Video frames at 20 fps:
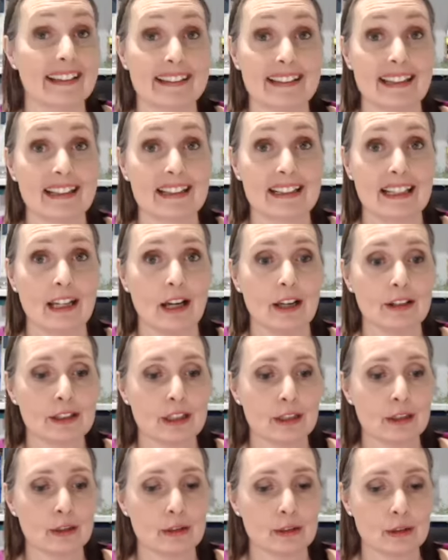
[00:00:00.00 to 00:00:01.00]
exactly.
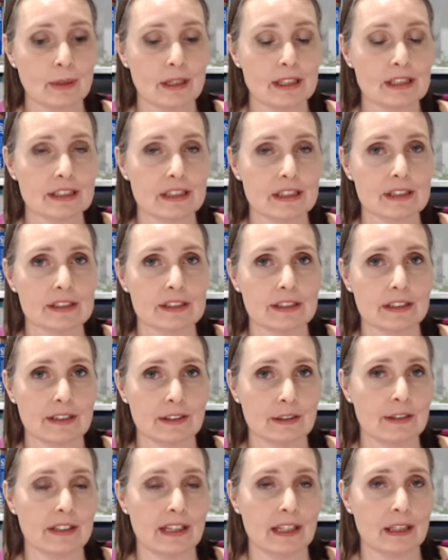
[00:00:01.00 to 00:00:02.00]
Asking those questions, as
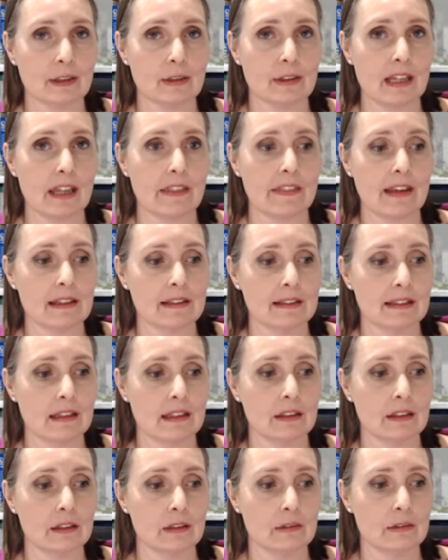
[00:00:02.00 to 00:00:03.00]
you say, you get that
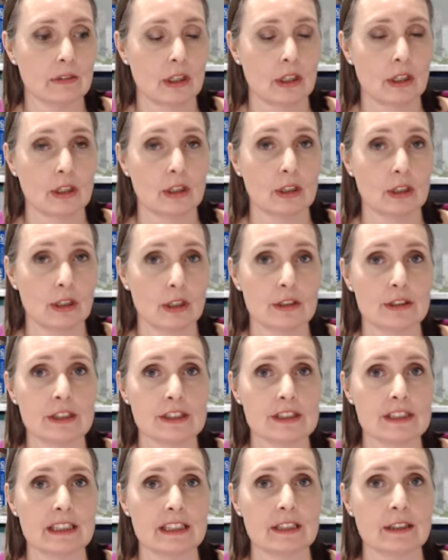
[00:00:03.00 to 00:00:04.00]
sense of
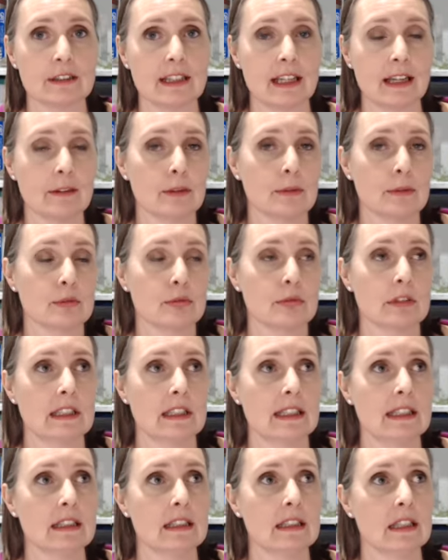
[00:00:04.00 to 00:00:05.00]
urgency. You get them to
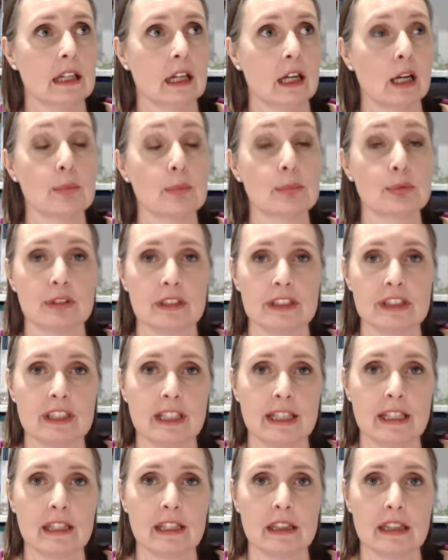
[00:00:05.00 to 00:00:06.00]
really
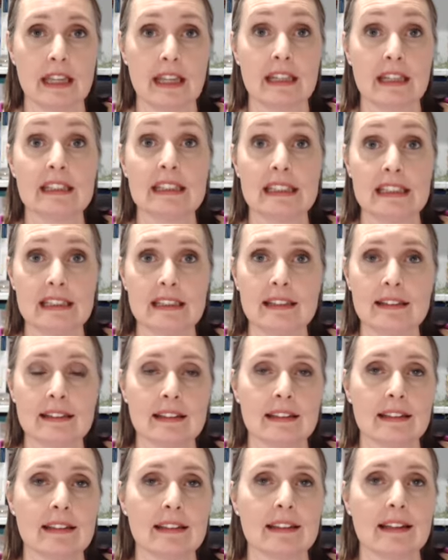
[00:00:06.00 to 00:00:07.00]
appreciate their need,
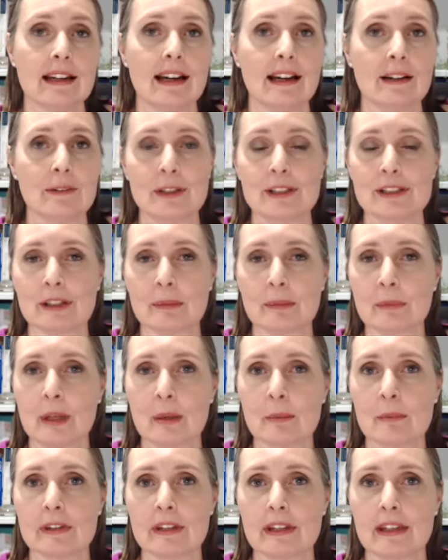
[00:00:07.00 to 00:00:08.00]
which
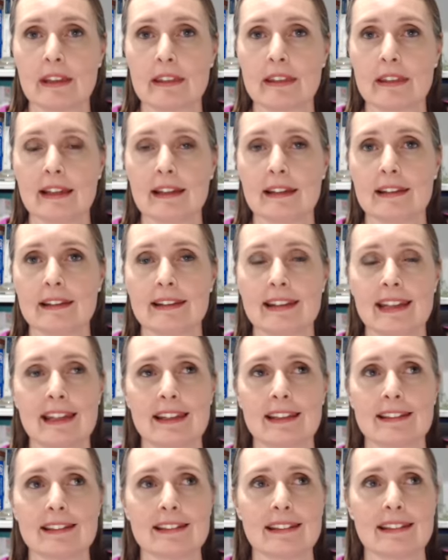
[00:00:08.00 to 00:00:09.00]
sometimes
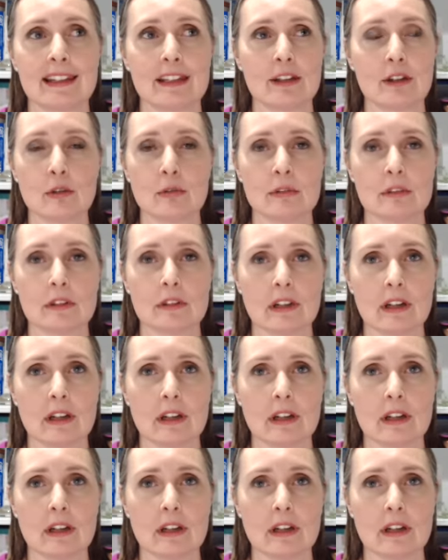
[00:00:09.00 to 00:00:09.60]
they don't